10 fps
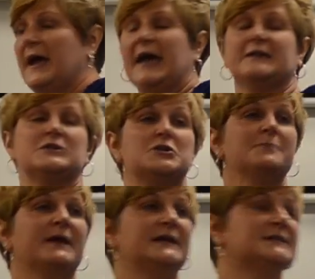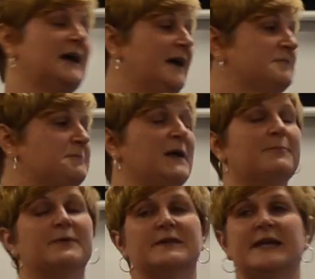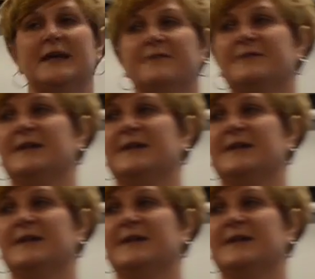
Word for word: And too many times people leave